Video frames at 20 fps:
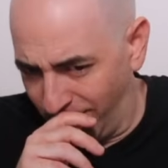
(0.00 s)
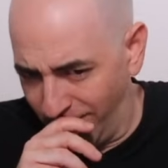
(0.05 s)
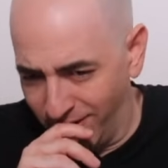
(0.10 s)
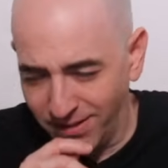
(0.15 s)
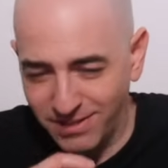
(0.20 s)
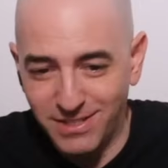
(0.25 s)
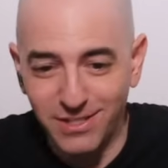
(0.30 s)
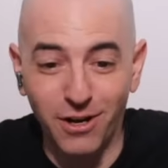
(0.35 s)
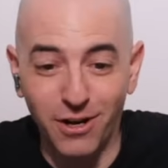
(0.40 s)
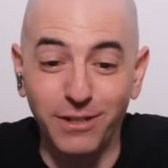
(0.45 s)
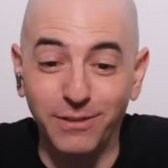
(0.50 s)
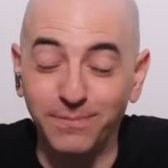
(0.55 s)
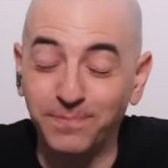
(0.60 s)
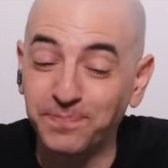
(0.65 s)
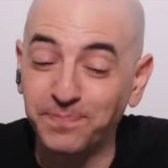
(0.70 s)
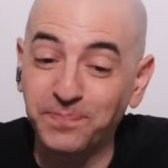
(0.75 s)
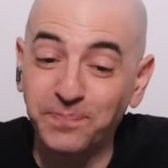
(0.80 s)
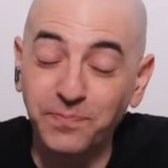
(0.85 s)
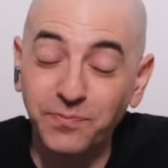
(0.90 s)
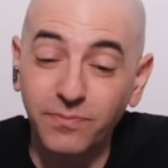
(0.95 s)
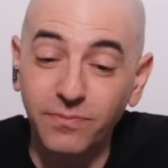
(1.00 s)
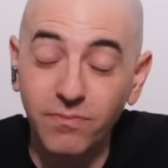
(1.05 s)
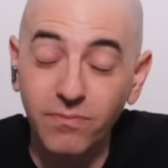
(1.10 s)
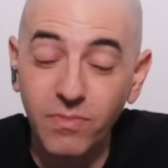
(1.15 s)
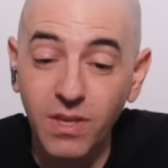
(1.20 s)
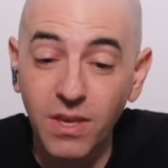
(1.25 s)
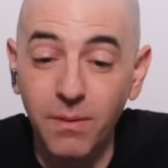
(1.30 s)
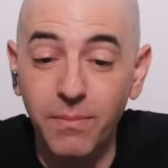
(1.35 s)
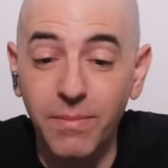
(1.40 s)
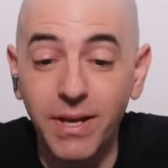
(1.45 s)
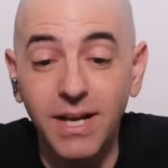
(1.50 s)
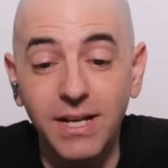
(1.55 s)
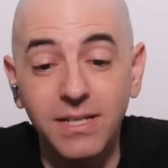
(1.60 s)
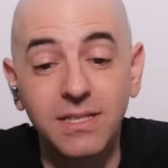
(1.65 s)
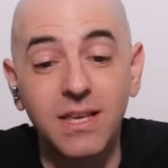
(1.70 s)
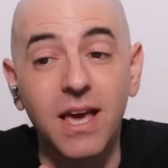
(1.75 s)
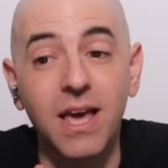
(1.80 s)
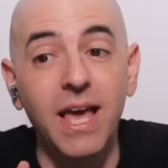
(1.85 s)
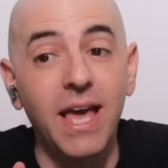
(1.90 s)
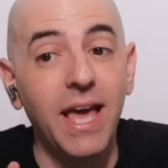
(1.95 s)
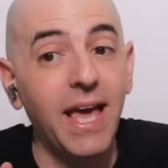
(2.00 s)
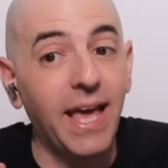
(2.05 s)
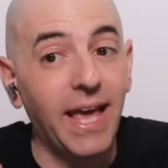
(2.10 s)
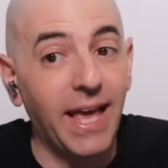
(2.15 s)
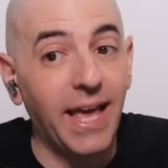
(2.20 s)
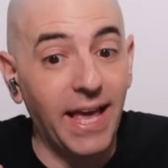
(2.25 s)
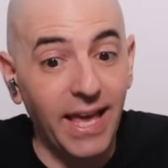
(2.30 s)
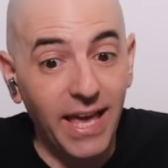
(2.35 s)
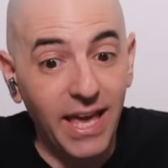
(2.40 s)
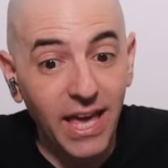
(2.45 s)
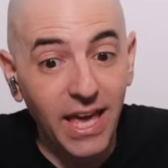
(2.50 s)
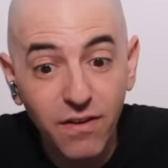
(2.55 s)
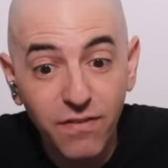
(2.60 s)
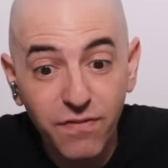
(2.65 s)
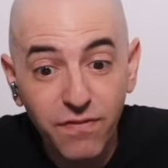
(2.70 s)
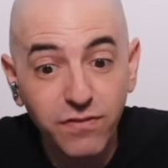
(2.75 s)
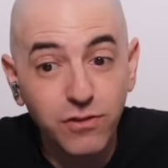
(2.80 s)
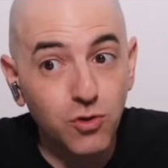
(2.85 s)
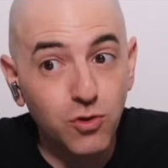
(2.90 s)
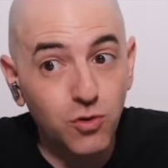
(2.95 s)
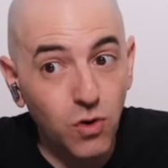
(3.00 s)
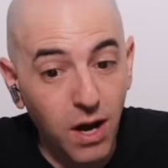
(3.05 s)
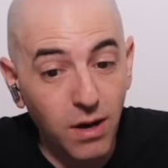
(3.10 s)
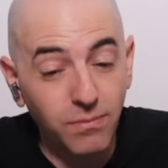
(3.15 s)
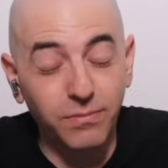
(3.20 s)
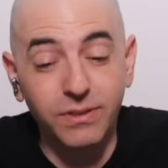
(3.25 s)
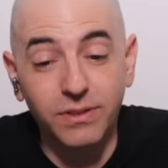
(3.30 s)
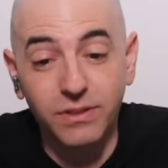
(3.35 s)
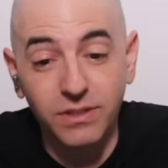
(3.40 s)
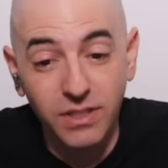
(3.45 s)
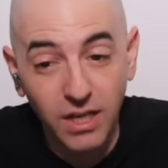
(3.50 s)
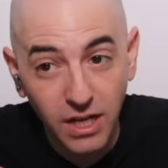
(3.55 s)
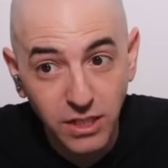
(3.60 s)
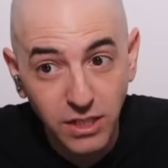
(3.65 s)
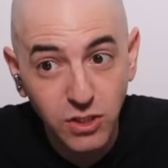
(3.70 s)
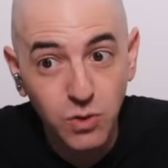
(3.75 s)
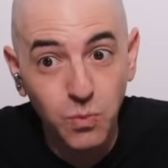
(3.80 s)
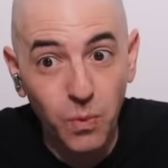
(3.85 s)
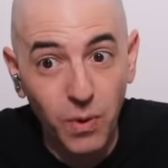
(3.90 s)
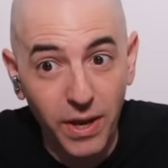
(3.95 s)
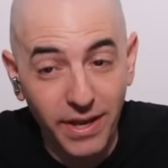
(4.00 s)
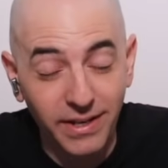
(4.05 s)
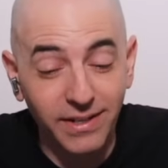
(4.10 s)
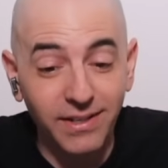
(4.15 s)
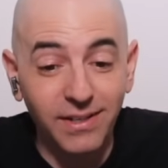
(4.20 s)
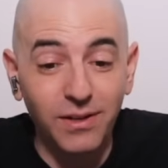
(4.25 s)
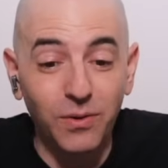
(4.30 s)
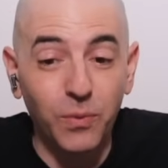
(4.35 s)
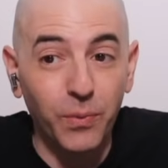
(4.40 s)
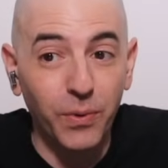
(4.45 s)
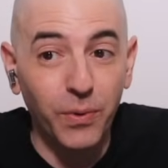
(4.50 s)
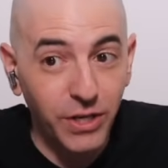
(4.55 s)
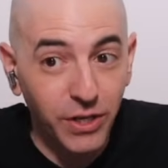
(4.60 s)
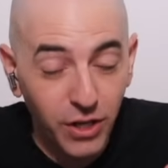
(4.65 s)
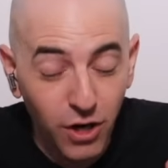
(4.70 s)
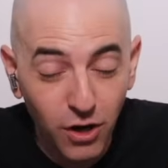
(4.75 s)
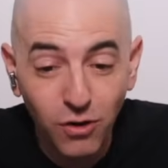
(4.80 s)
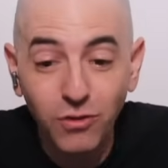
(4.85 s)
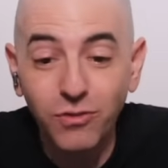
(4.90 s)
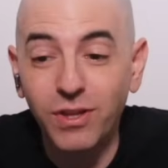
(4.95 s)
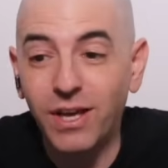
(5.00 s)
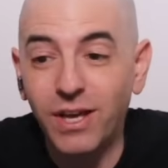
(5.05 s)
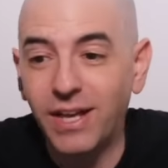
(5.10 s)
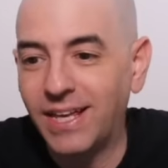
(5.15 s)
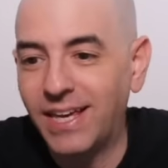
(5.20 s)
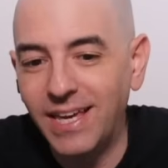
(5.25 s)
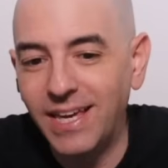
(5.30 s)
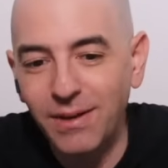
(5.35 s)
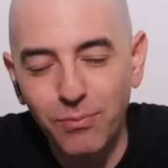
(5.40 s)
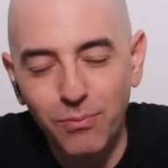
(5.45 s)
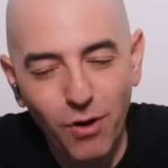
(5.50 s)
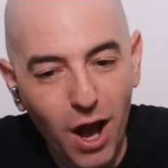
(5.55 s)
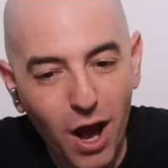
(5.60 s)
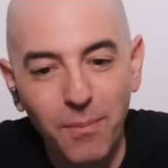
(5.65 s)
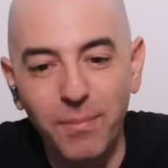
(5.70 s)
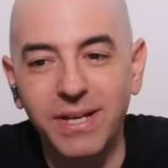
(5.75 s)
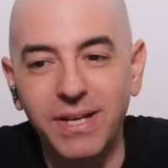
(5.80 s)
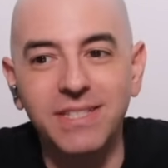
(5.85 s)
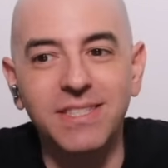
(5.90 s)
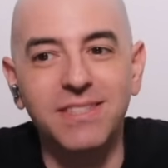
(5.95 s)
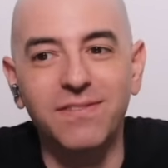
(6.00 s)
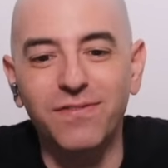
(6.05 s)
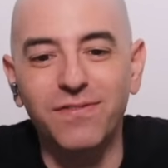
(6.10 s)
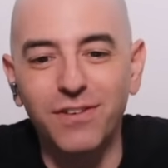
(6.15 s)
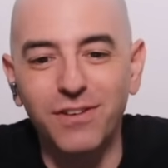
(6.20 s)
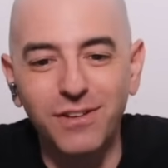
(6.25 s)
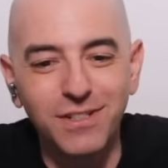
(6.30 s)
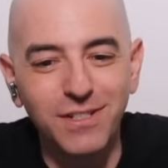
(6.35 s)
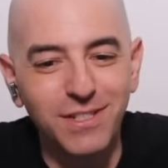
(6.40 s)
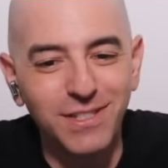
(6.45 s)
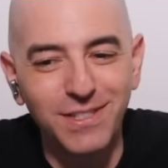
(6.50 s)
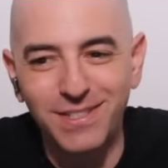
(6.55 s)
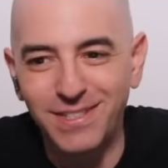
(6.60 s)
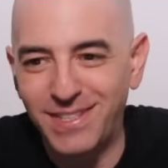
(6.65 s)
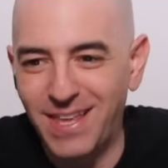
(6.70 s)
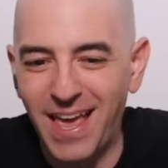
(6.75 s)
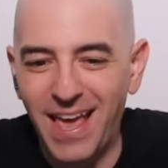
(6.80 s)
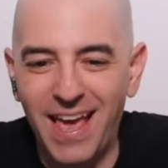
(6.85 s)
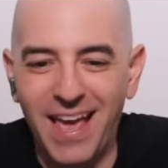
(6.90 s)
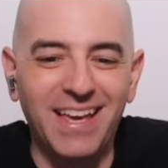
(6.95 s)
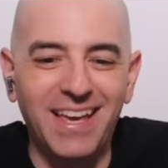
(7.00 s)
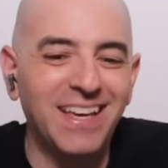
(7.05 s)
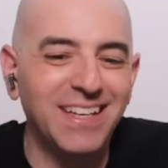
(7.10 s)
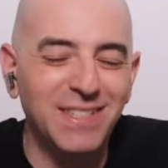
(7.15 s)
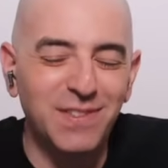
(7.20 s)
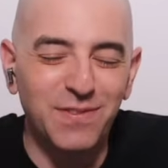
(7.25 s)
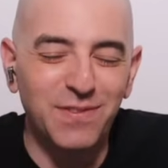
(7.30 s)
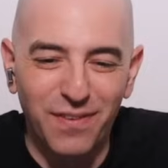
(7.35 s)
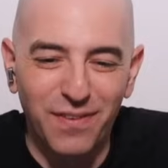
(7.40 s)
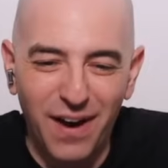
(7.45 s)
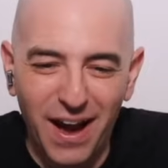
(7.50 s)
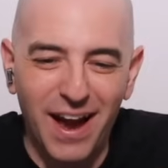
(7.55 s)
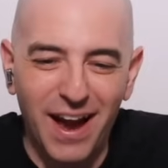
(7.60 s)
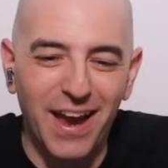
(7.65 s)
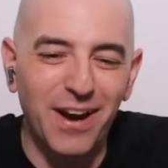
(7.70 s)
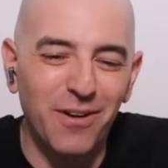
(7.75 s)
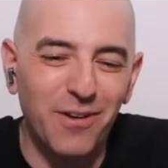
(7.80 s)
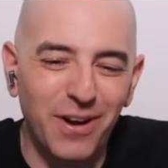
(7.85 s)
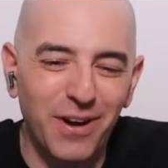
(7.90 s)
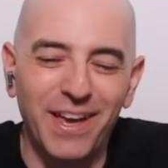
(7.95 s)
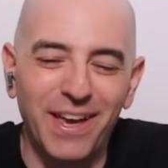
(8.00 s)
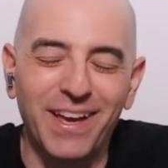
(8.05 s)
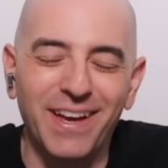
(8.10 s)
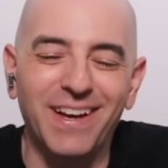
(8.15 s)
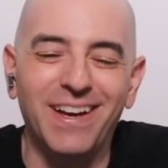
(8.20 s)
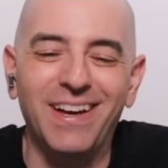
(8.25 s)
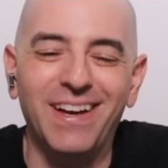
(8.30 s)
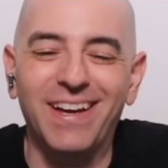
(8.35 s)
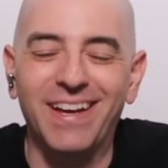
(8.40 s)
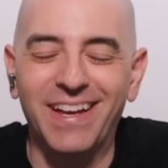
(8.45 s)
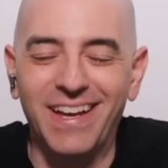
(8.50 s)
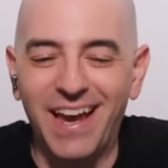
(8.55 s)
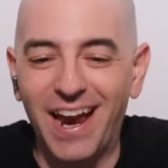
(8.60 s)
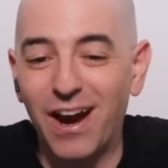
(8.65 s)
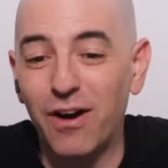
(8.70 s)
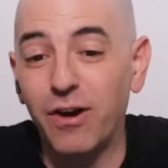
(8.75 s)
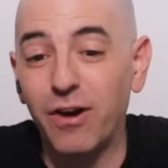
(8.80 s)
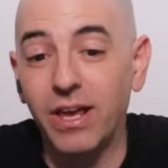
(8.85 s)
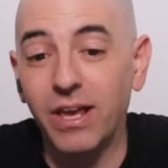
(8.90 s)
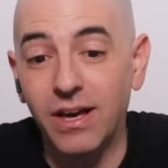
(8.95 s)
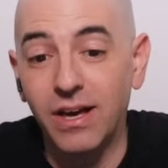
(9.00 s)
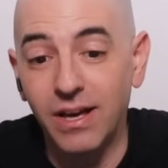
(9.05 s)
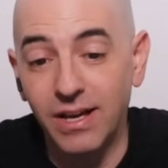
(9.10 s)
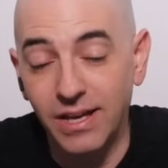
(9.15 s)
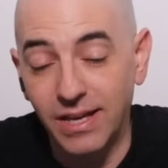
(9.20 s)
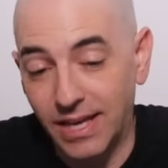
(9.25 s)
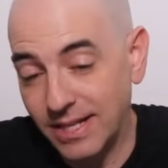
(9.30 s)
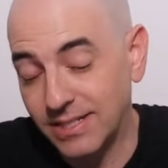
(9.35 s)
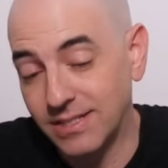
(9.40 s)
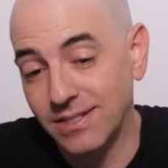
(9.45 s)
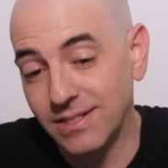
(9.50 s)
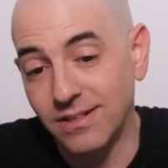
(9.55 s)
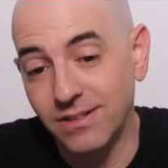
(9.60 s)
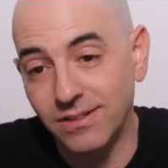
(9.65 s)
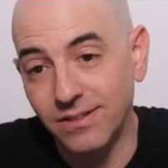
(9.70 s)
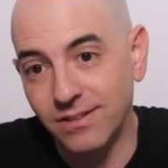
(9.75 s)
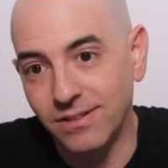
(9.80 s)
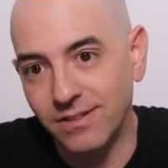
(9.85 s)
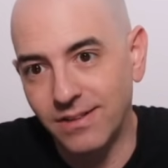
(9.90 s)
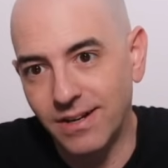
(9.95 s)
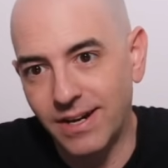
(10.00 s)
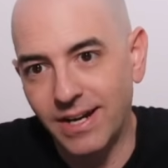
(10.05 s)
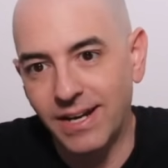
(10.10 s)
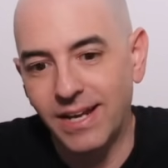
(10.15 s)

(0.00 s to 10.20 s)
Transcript: Sorry. Because if Trump does win, we know that he promised first day he's firing Gary Gensler right?